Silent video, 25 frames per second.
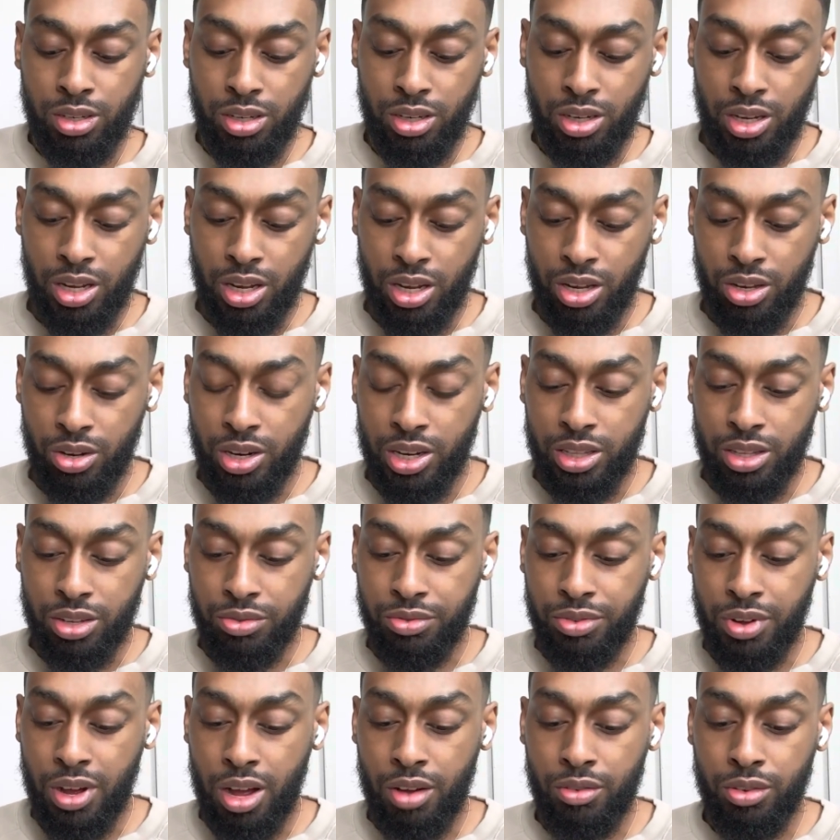and you got the
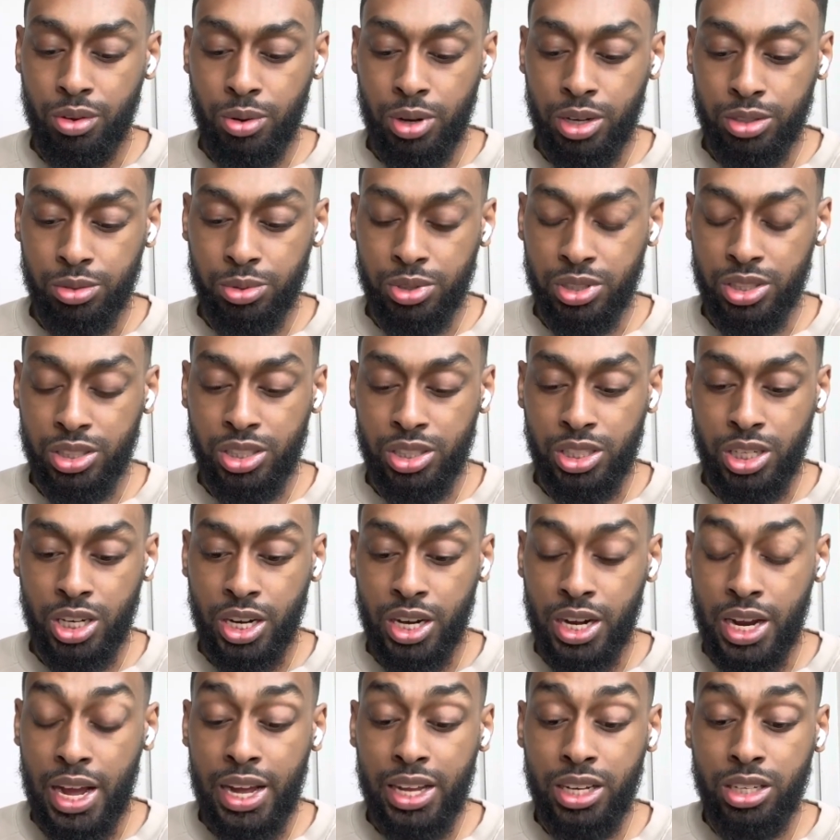five of wands with the
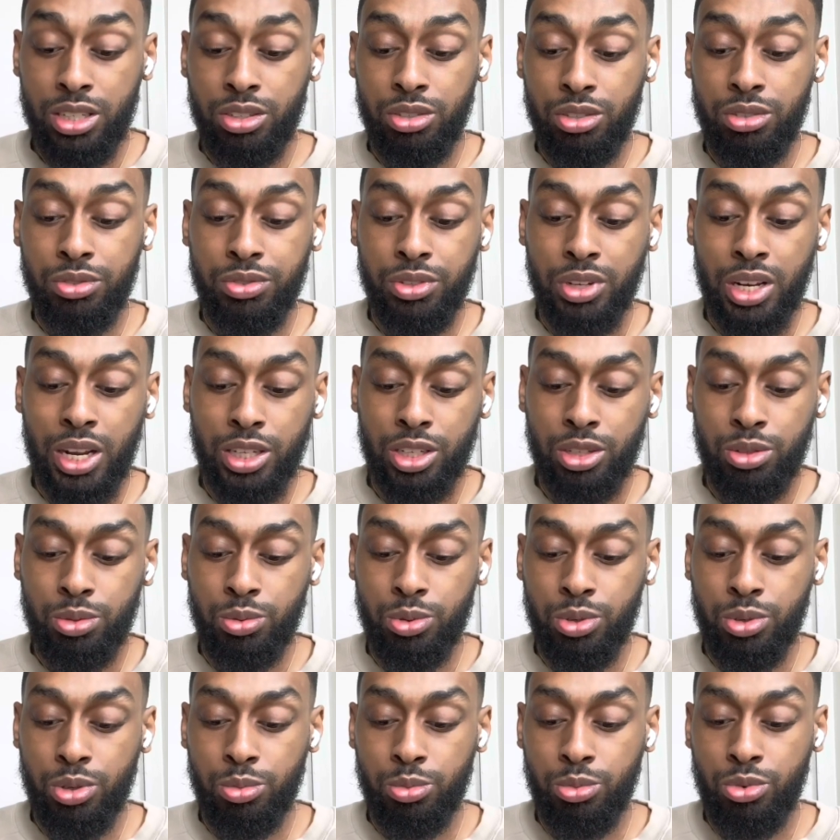chariot. I do feel like you
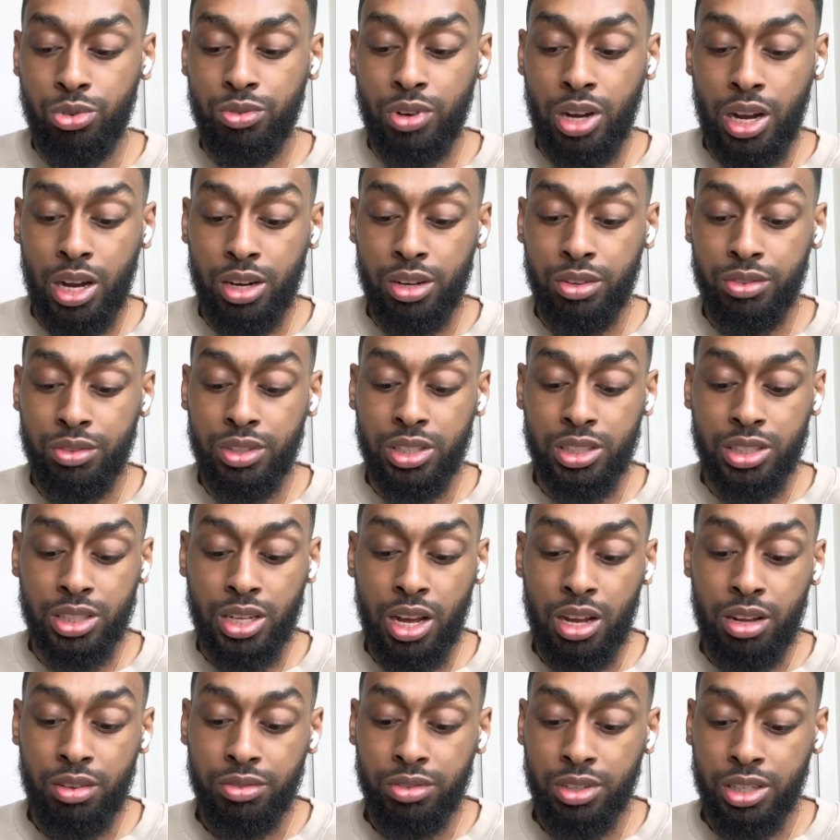will move out of this
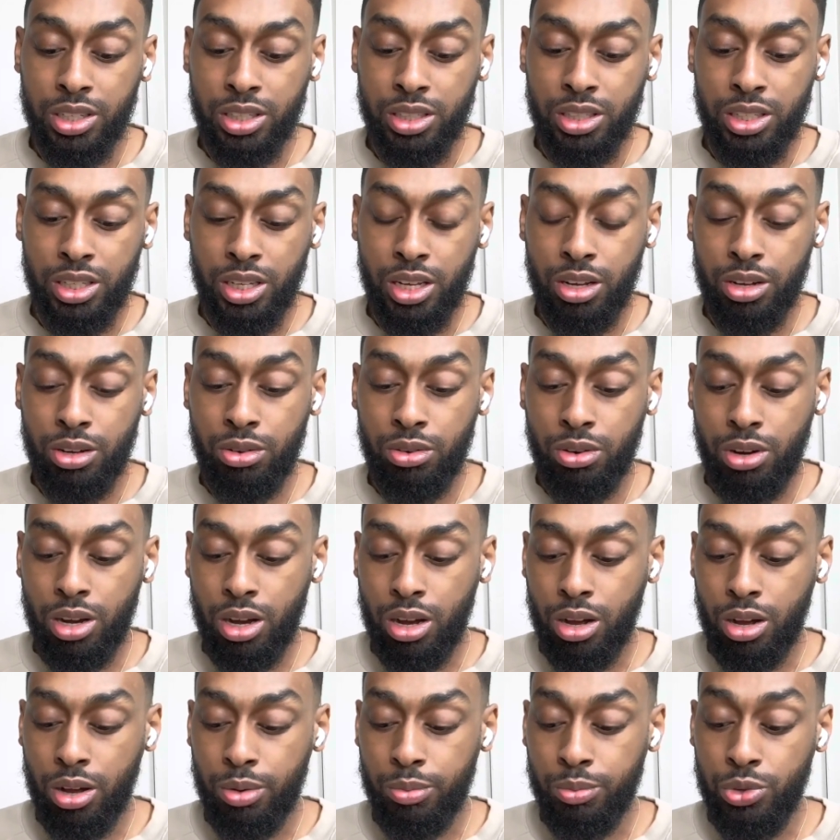conflict, Leo.
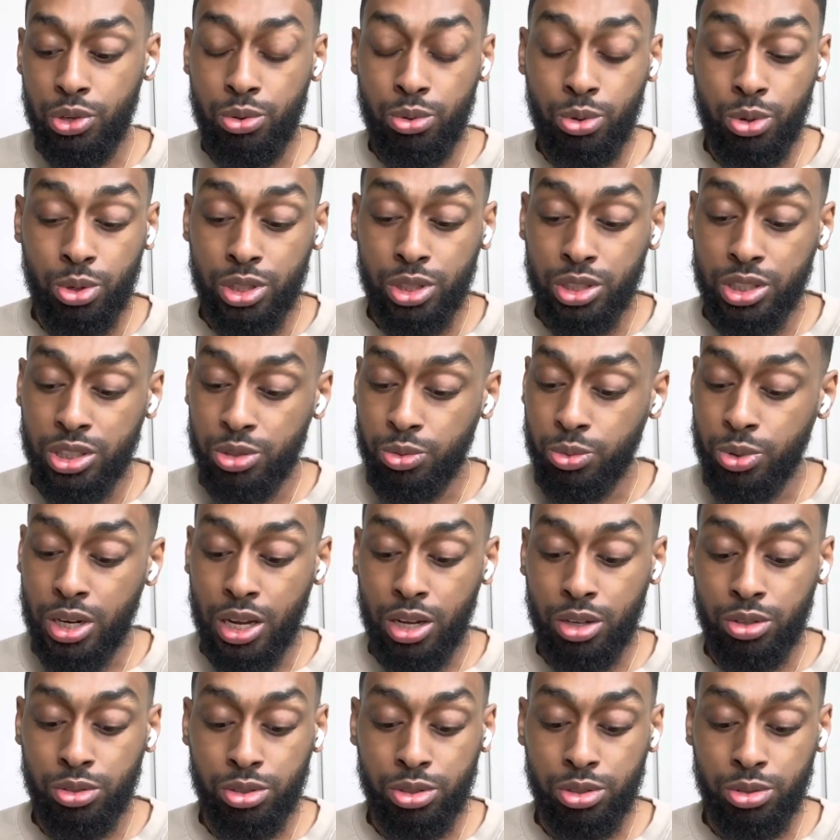Um, you or someone
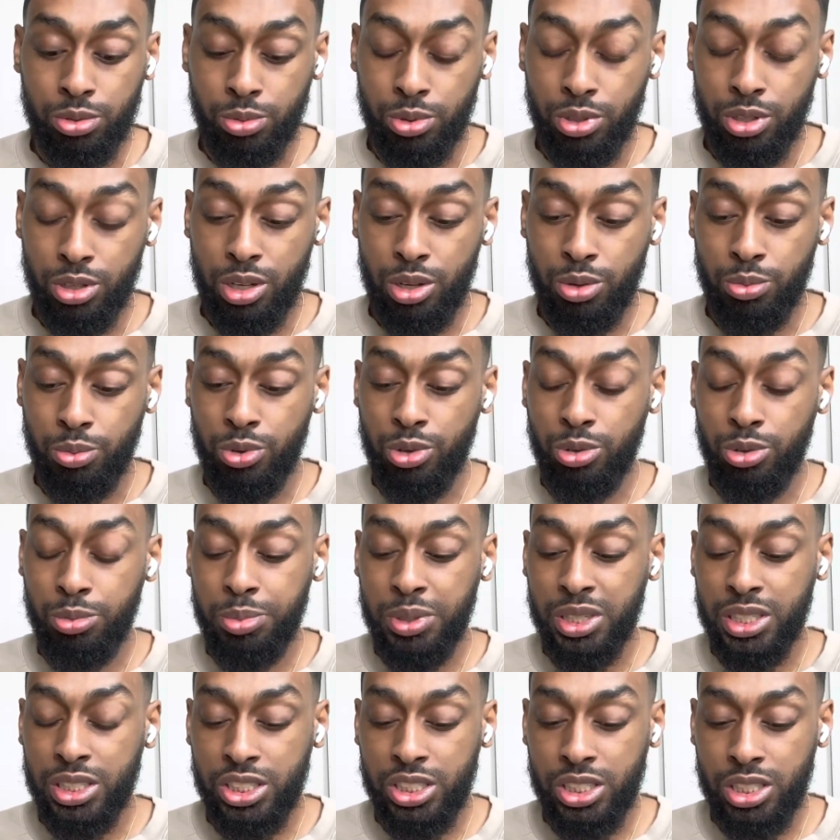else will. It will
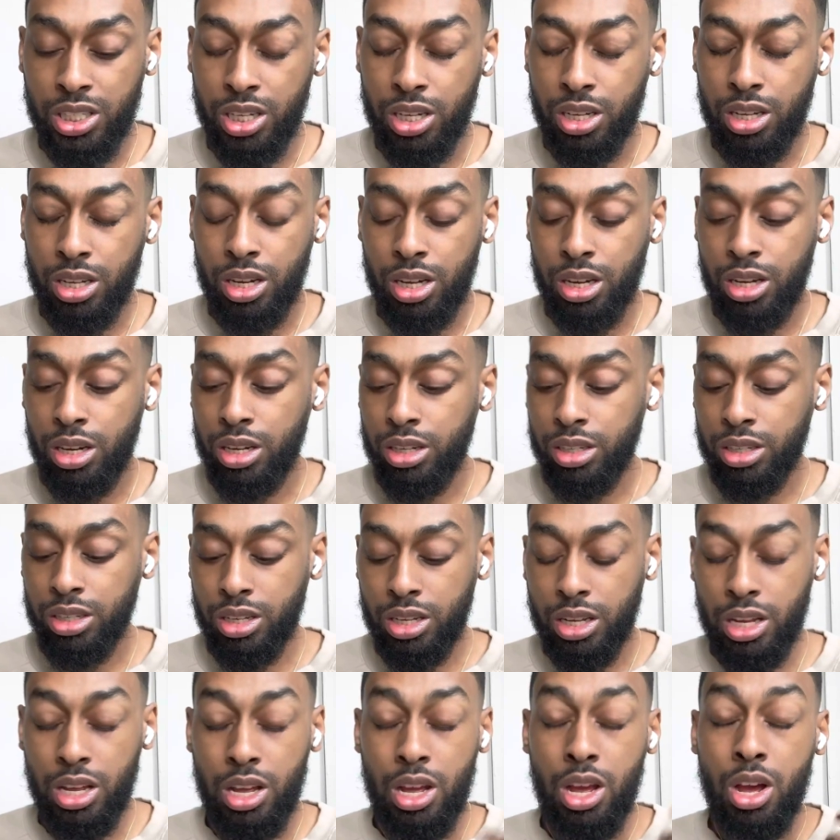be a, a, a
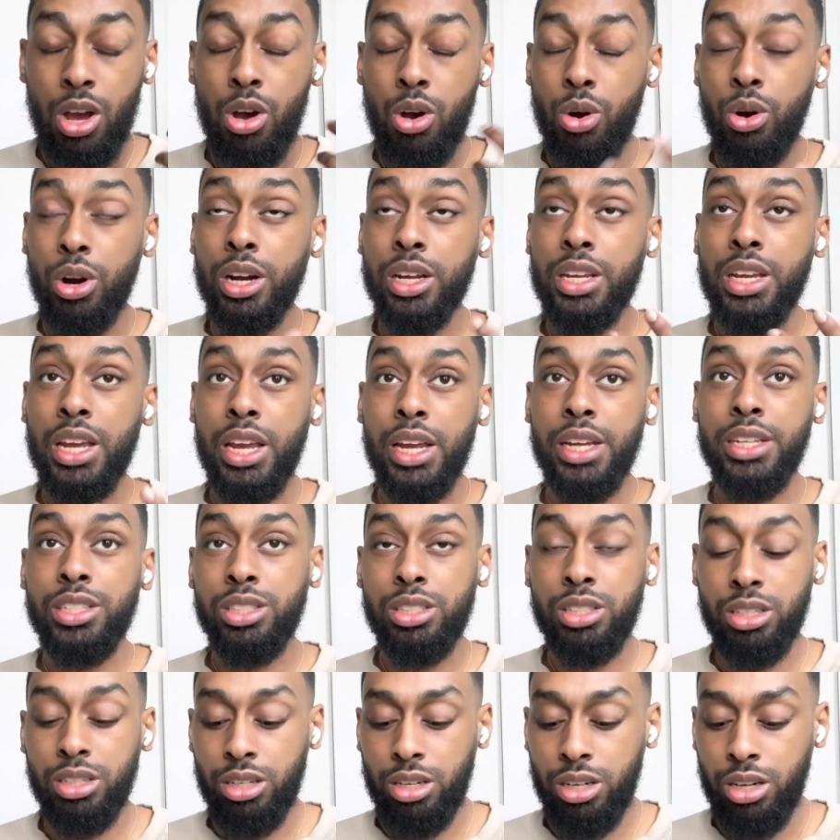or a
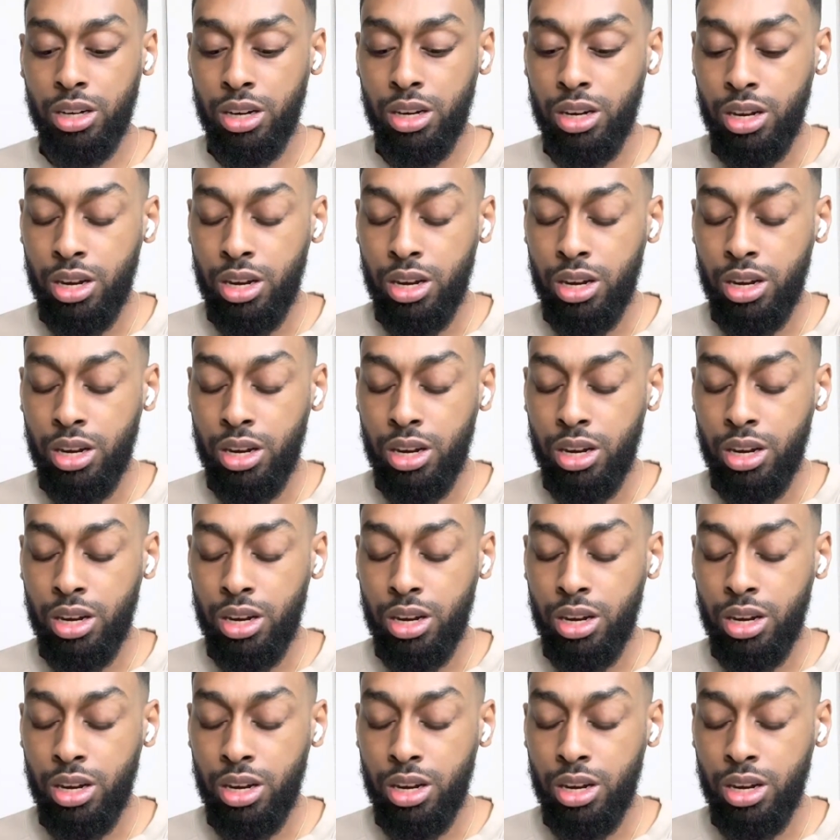cancer.